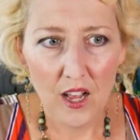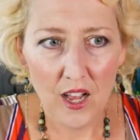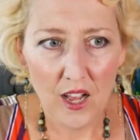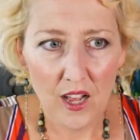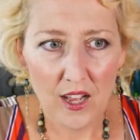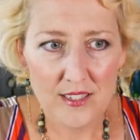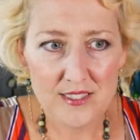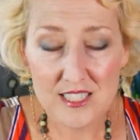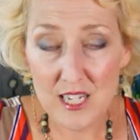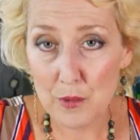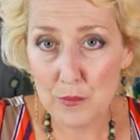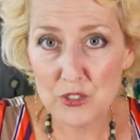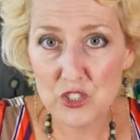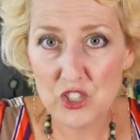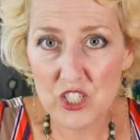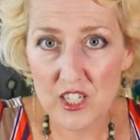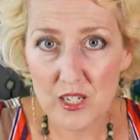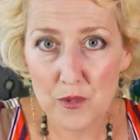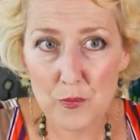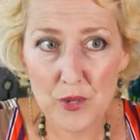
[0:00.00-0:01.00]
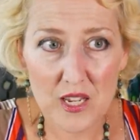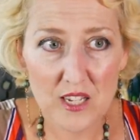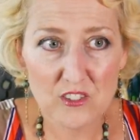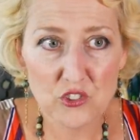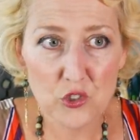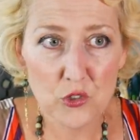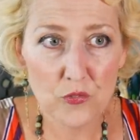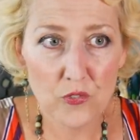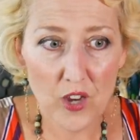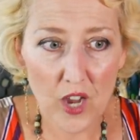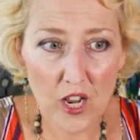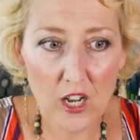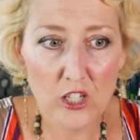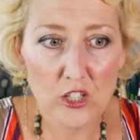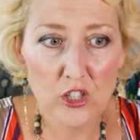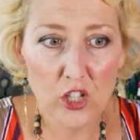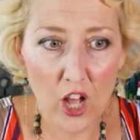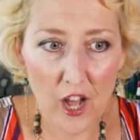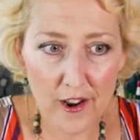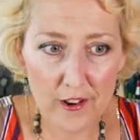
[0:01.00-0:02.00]
uh, damaging, because you've got a
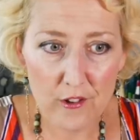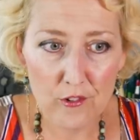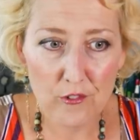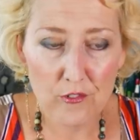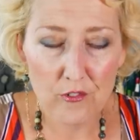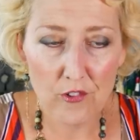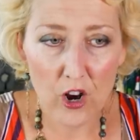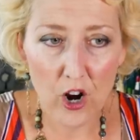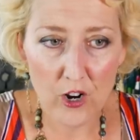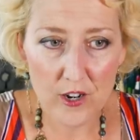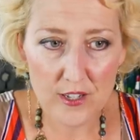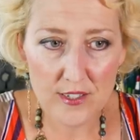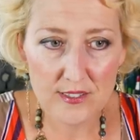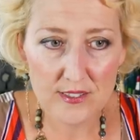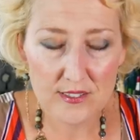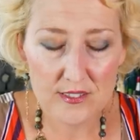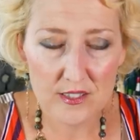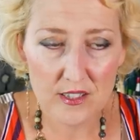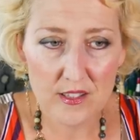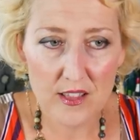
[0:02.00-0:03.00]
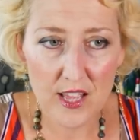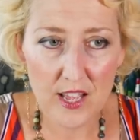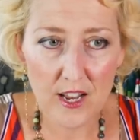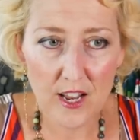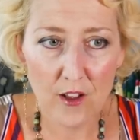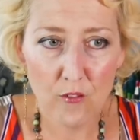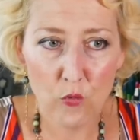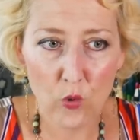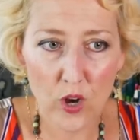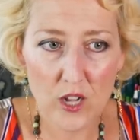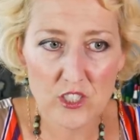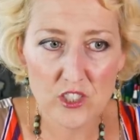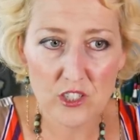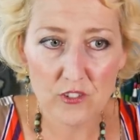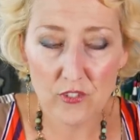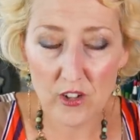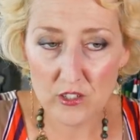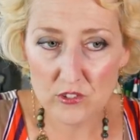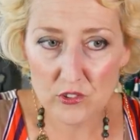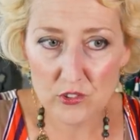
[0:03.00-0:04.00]
lot of artists that have watched
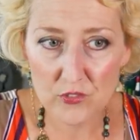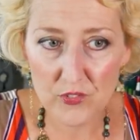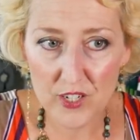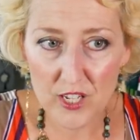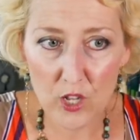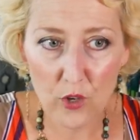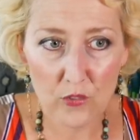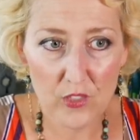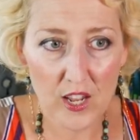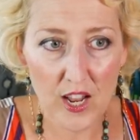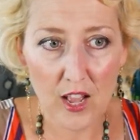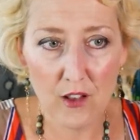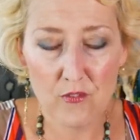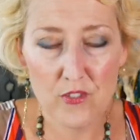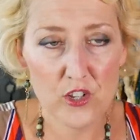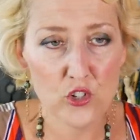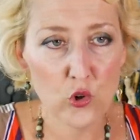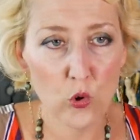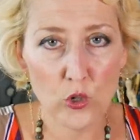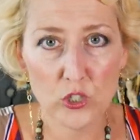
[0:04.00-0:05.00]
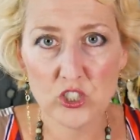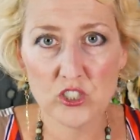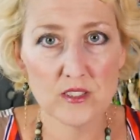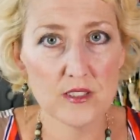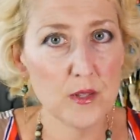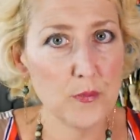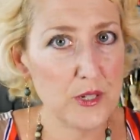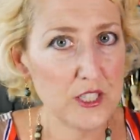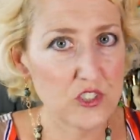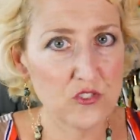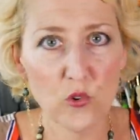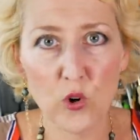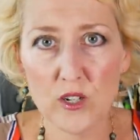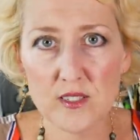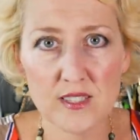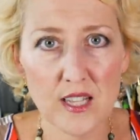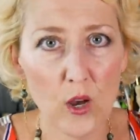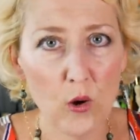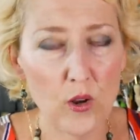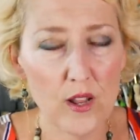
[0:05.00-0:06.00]
Alphonso's video that have the torches and the
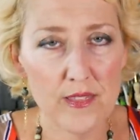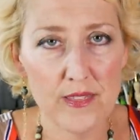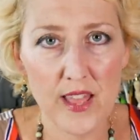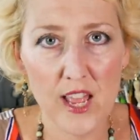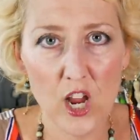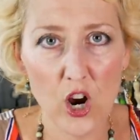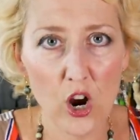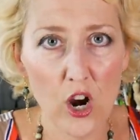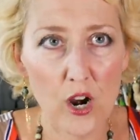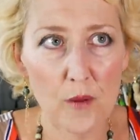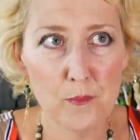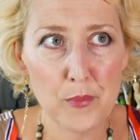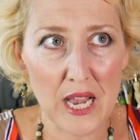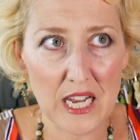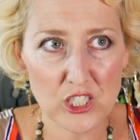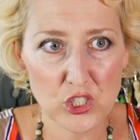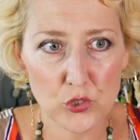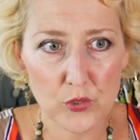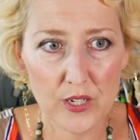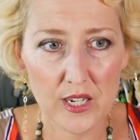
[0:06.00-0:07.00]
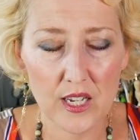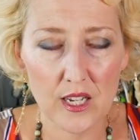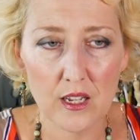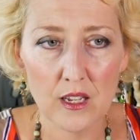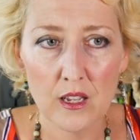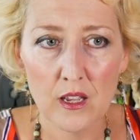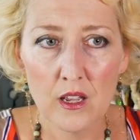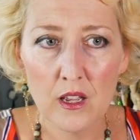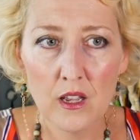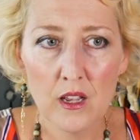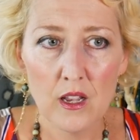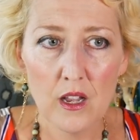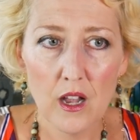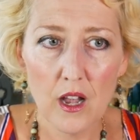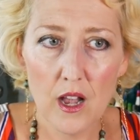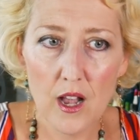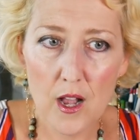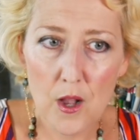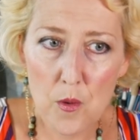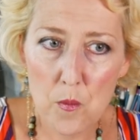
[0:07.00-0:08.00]
pitchforks out, and they are badgering,
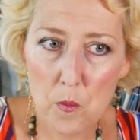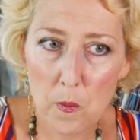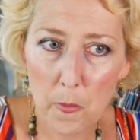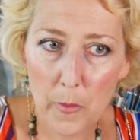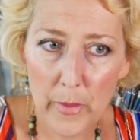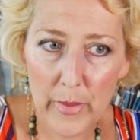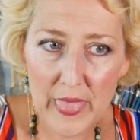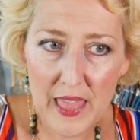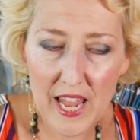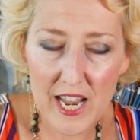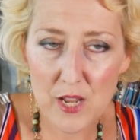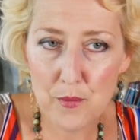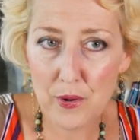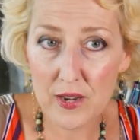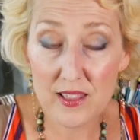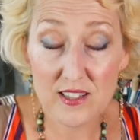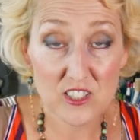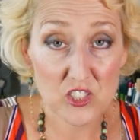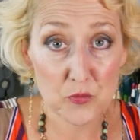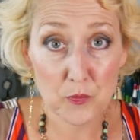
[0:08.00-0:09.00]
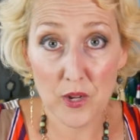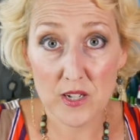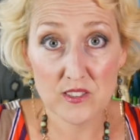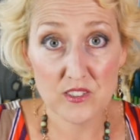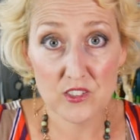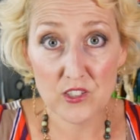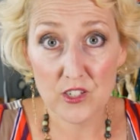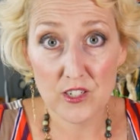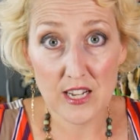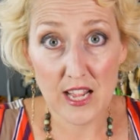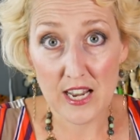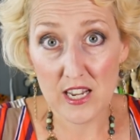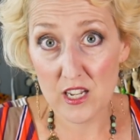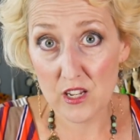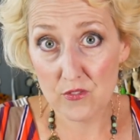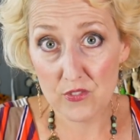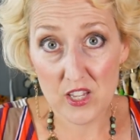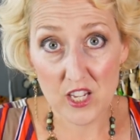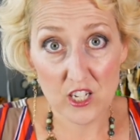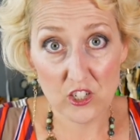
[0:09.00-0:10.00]
um, anybody that sponsored any
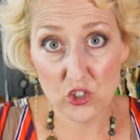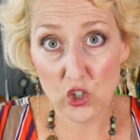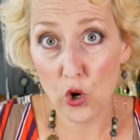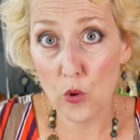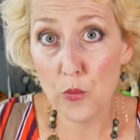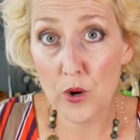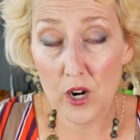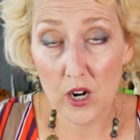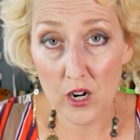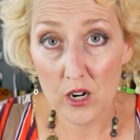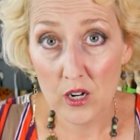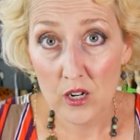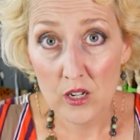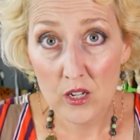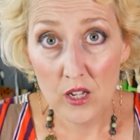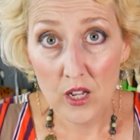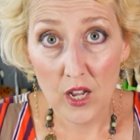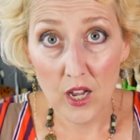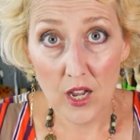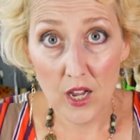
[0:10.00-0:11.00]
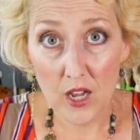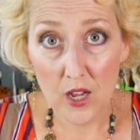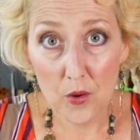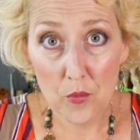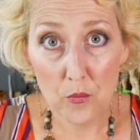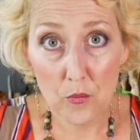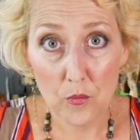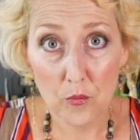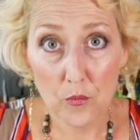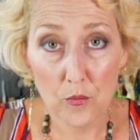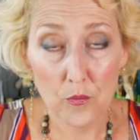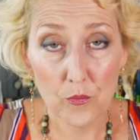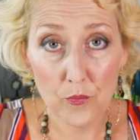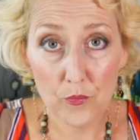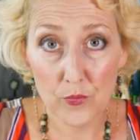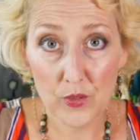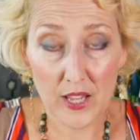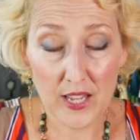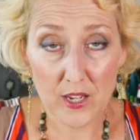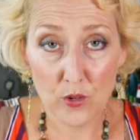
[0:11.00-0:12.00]
of the Inktober, um,
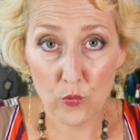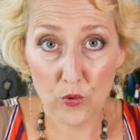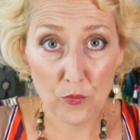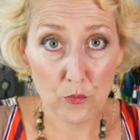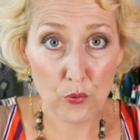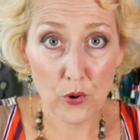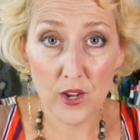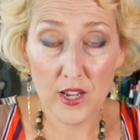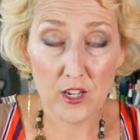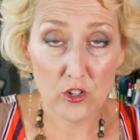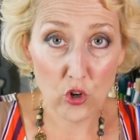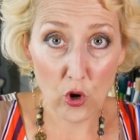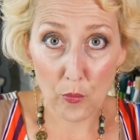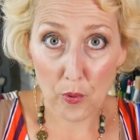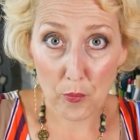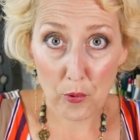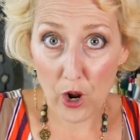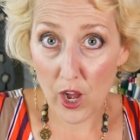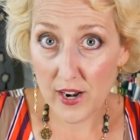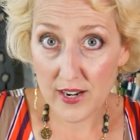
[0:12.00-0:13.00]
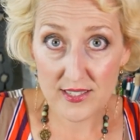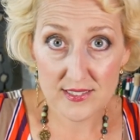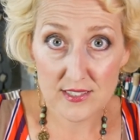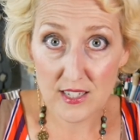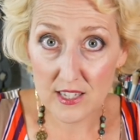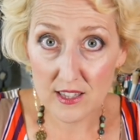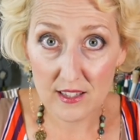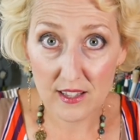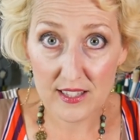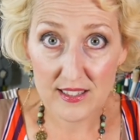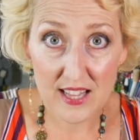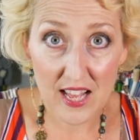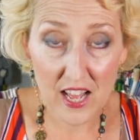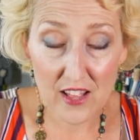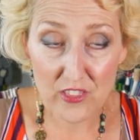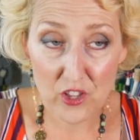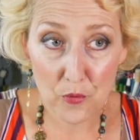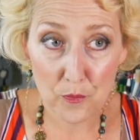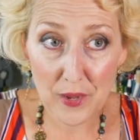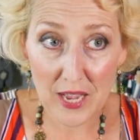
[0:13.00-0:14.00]
like with Inktober products, anything like
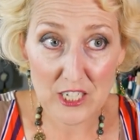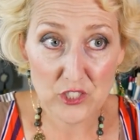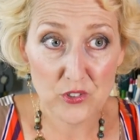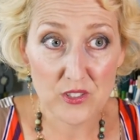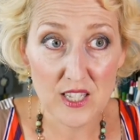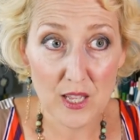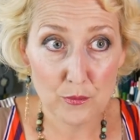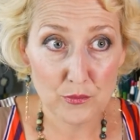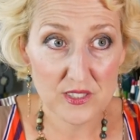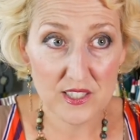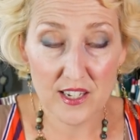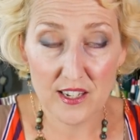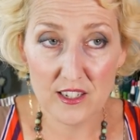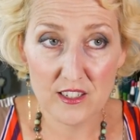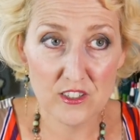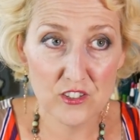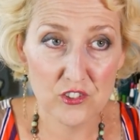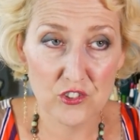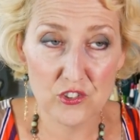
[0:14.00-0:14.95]
that. They're badgering them, saying,